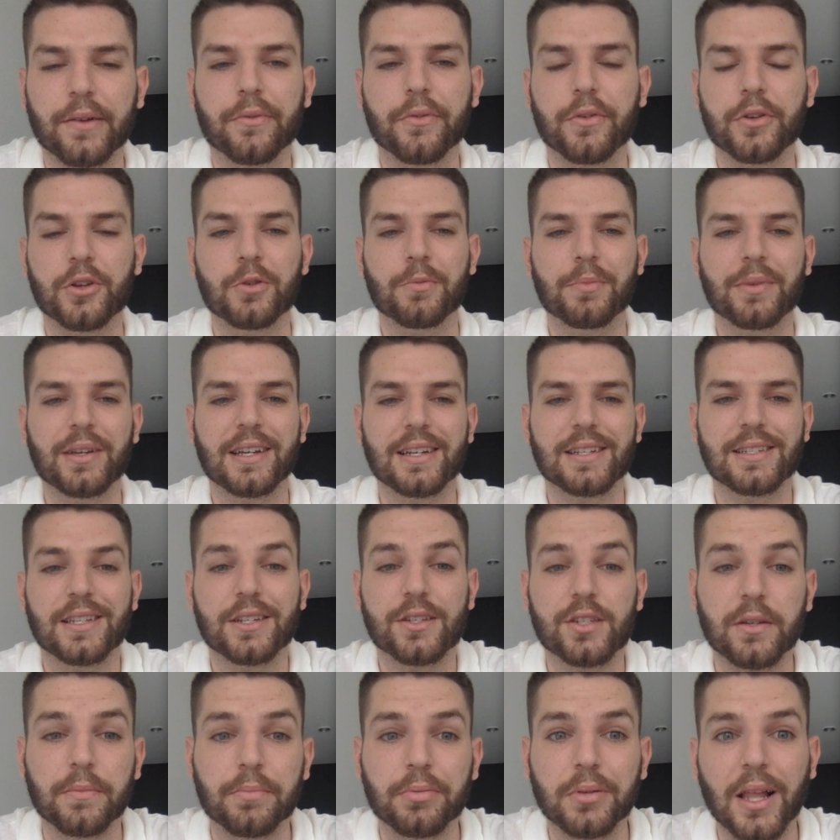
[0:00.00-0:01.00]
for you because the
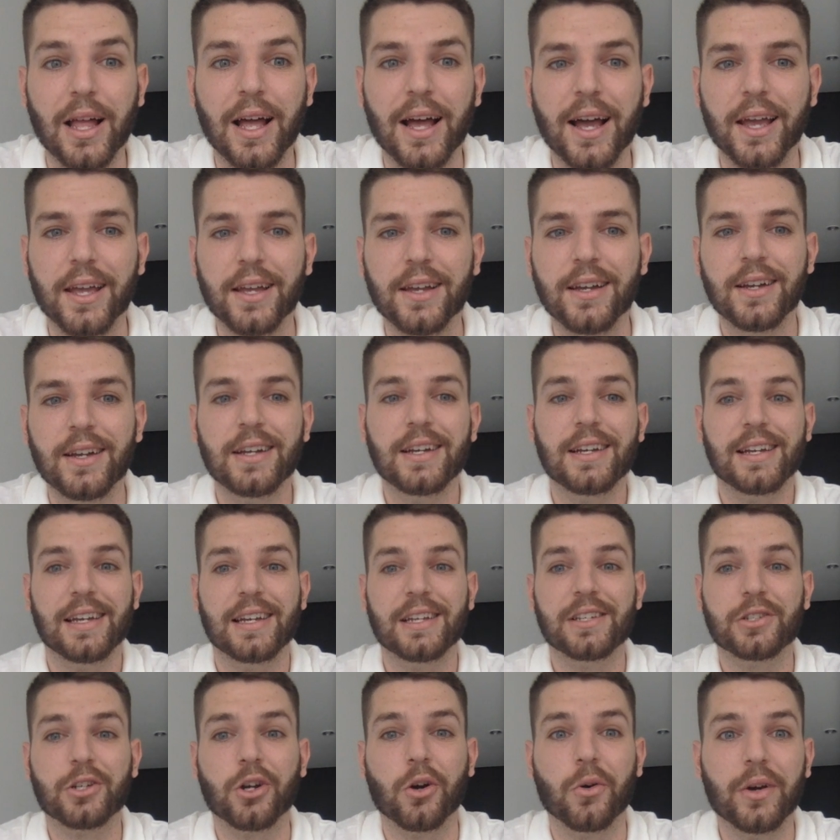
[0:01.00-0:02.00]
supply
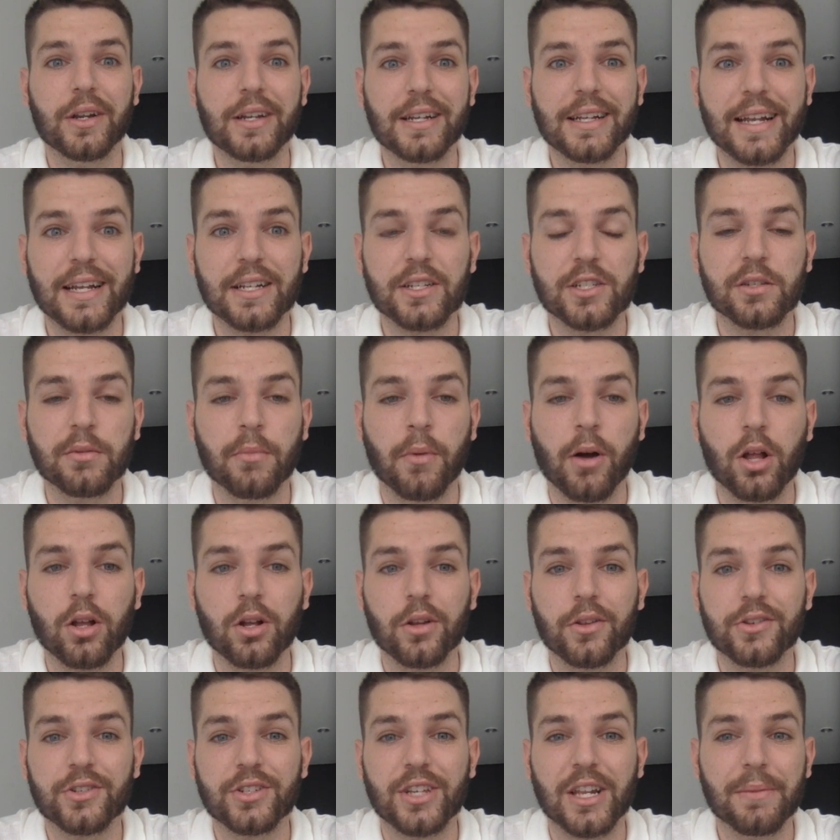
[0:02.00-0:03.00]
is going to get
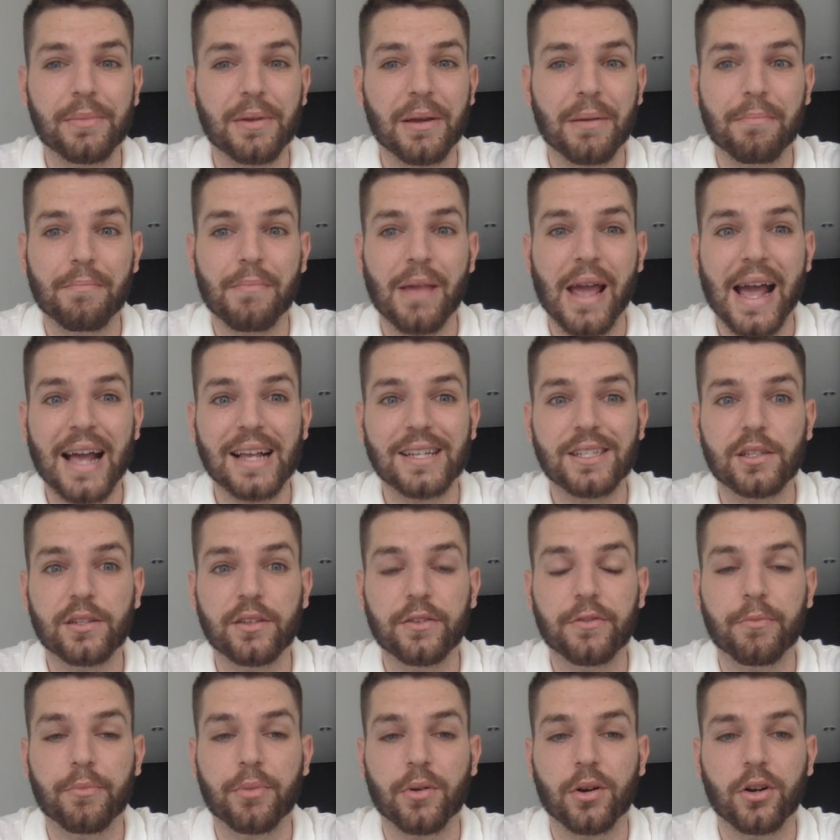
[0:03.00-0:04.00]
smaller. There's going to be a
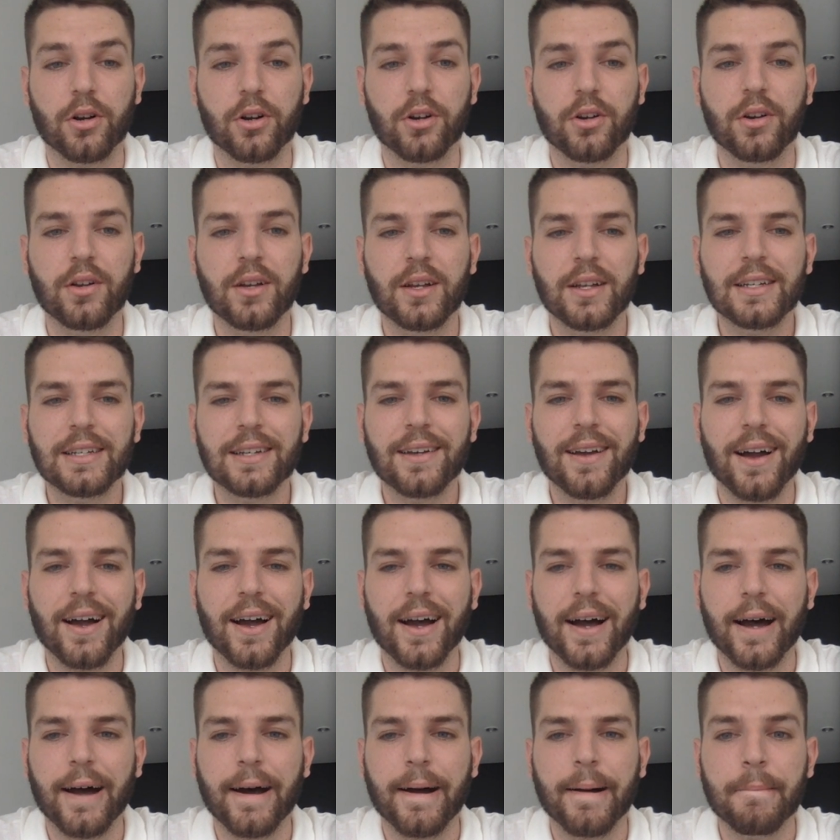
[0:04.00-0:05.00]
massive burn
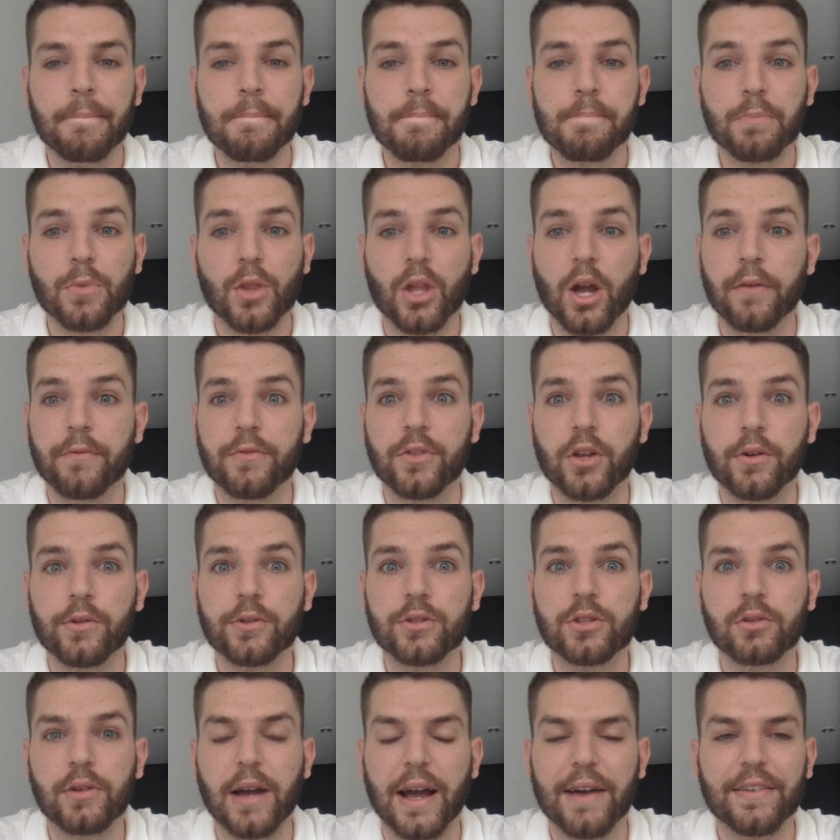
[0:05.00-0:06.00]
of
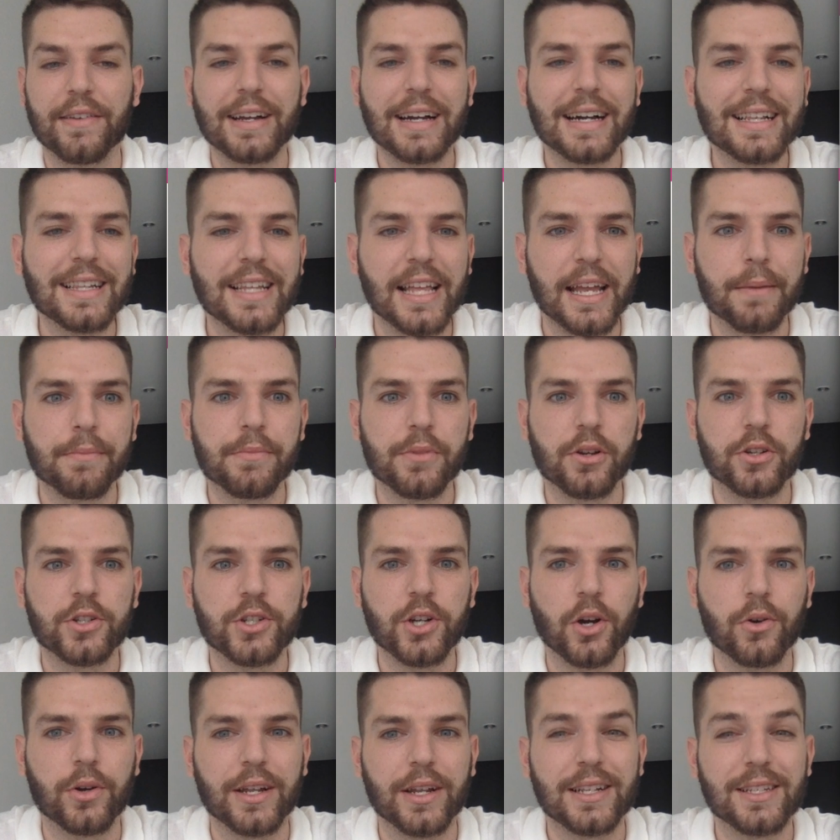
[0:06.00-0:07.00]
those who haven't claimed their
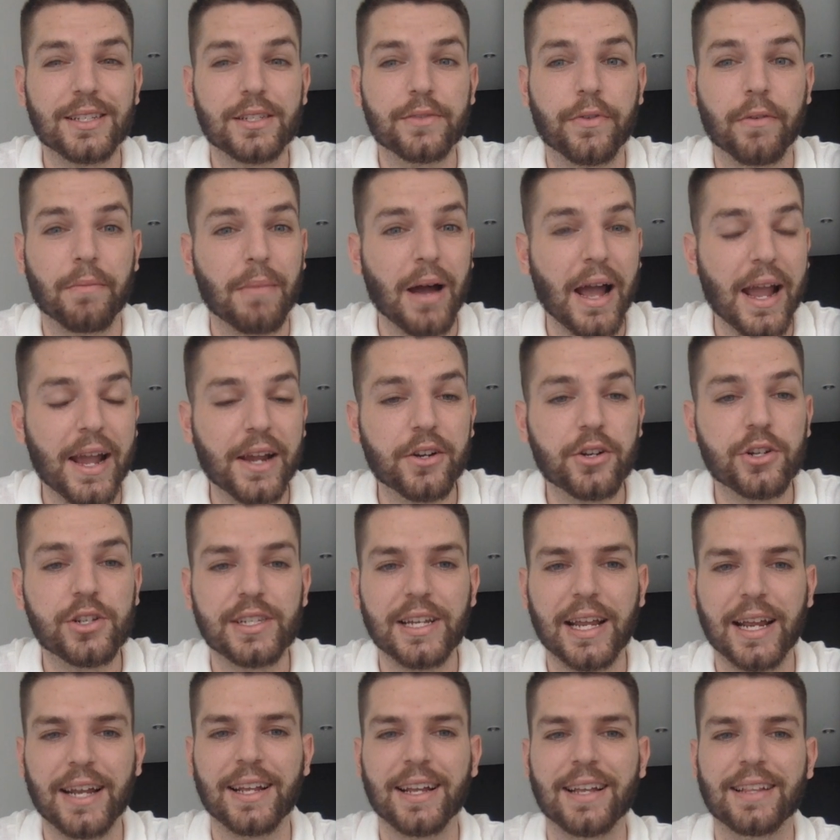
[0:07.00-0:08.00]
tokens. From my
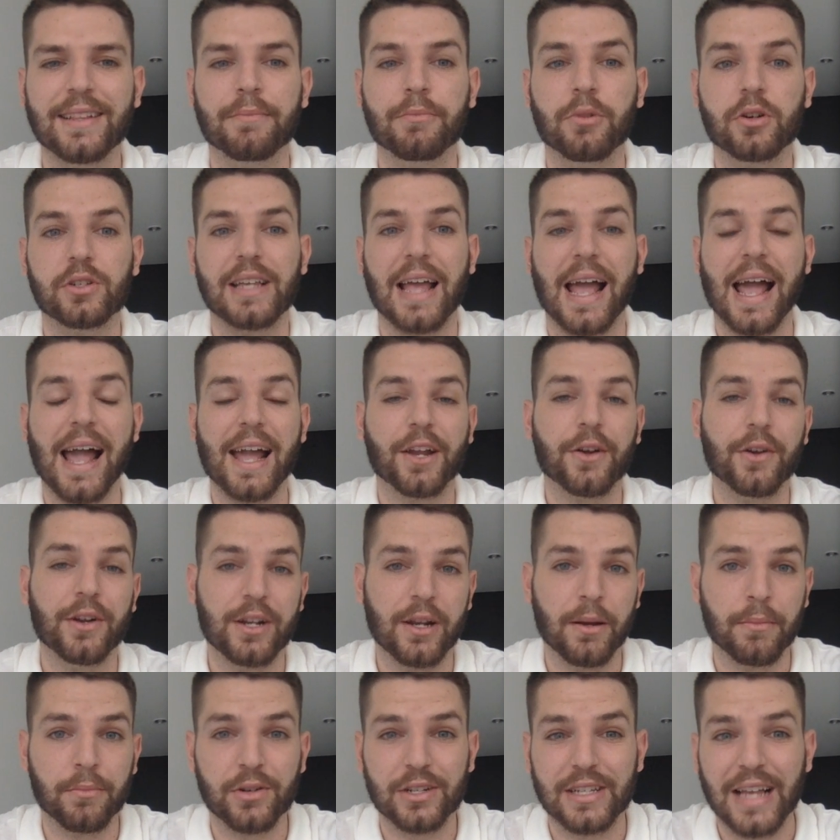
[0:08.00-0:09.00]
understanding and the most accurate
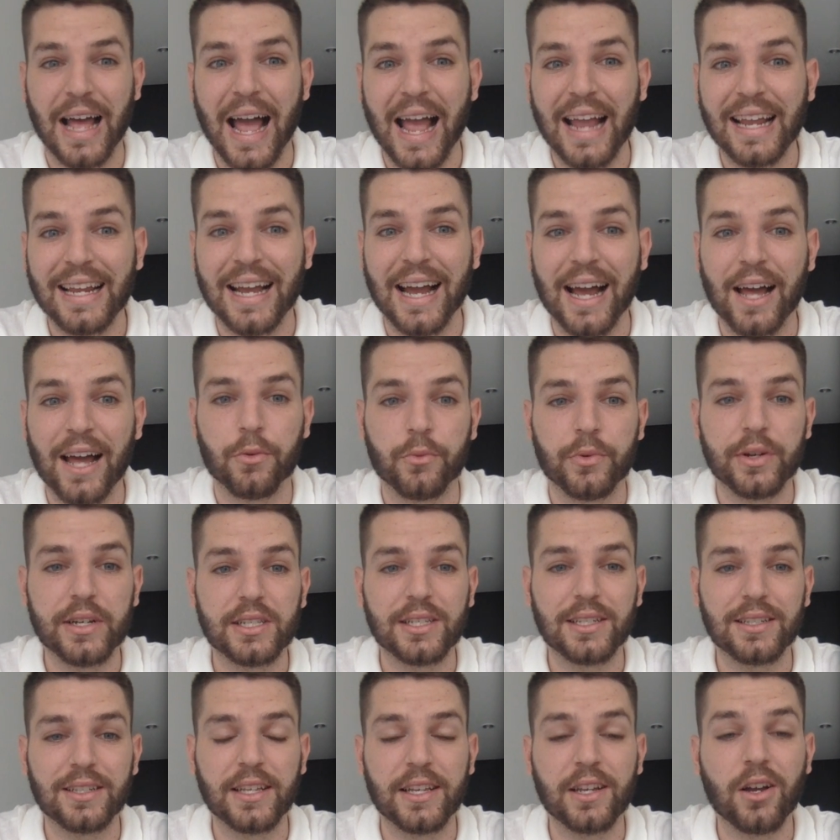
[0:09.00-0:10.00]
numbers I got
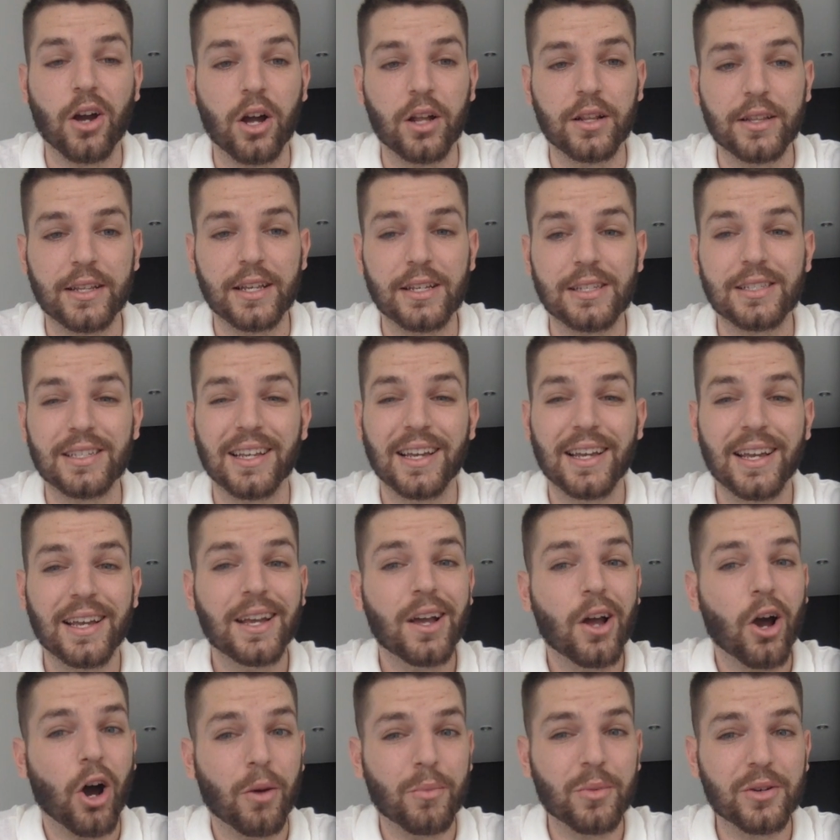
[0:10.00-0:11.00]
recently on this,
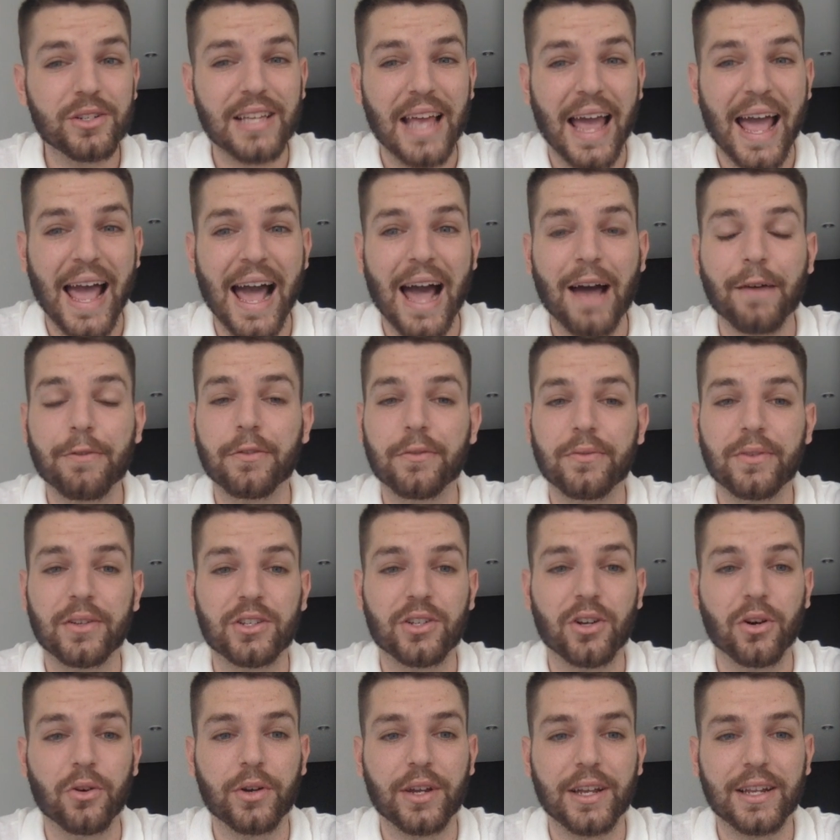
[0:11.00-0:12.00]
almost half of the
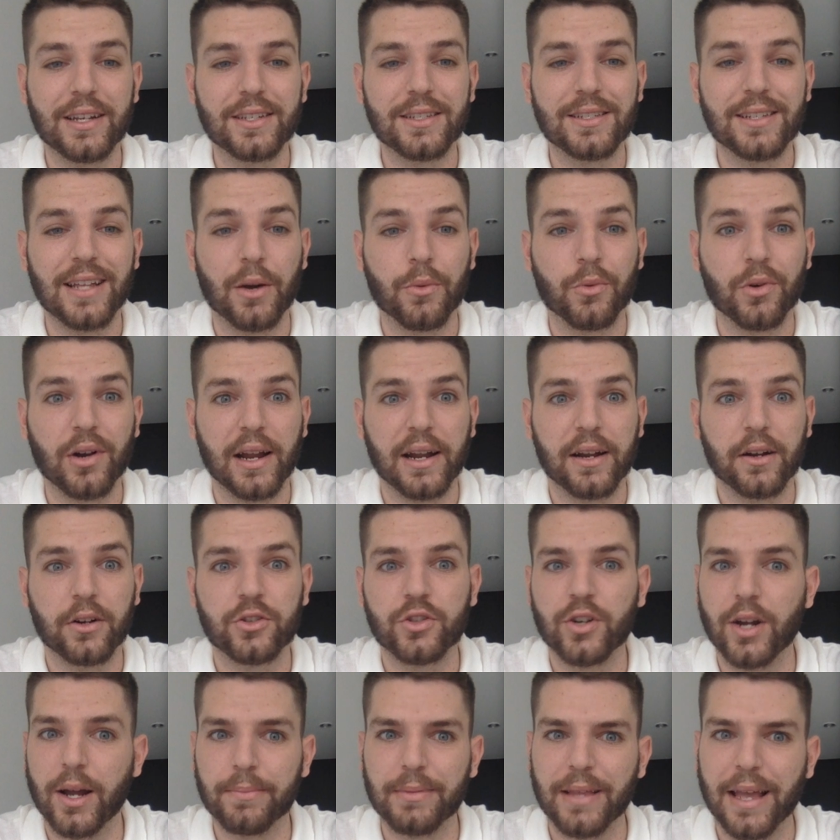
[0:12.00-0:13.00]
tokens that were
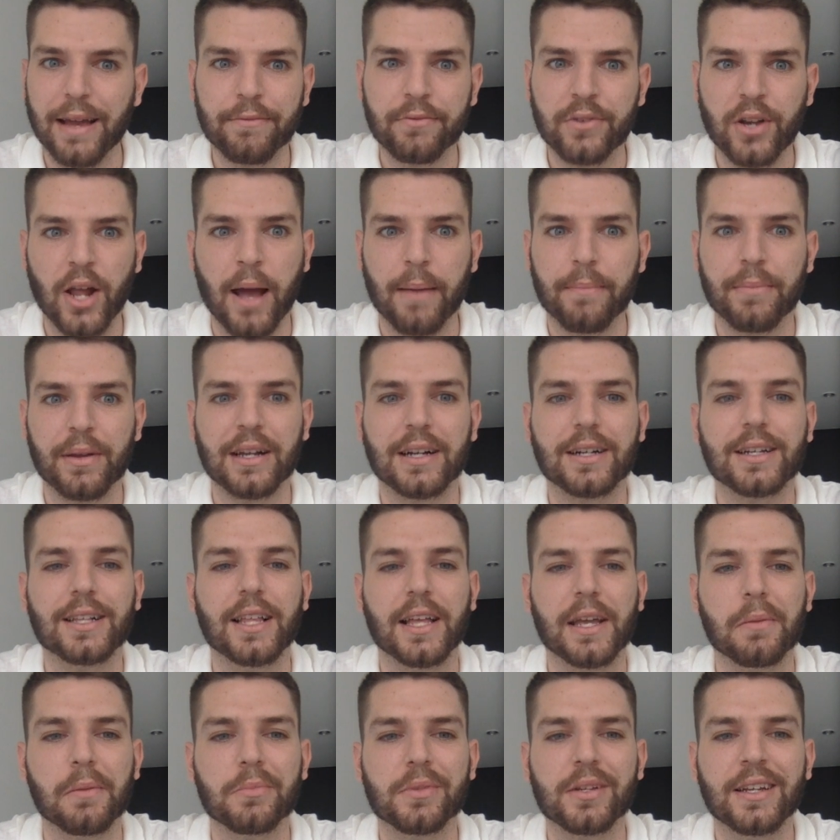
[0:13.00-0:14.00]
airdropped have not been
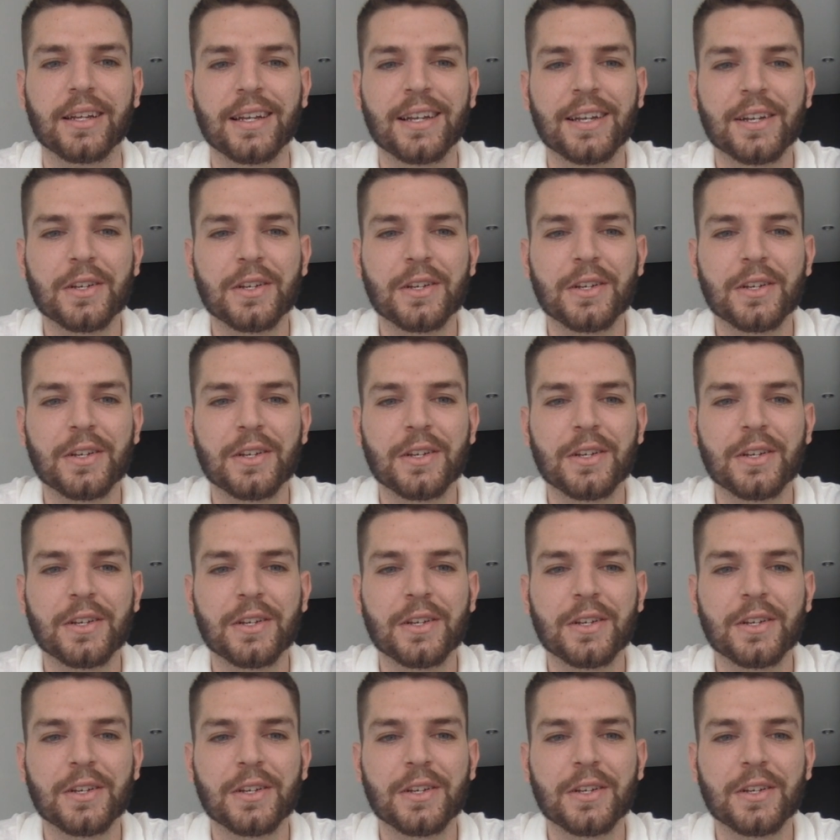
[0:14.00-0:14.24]
claimed.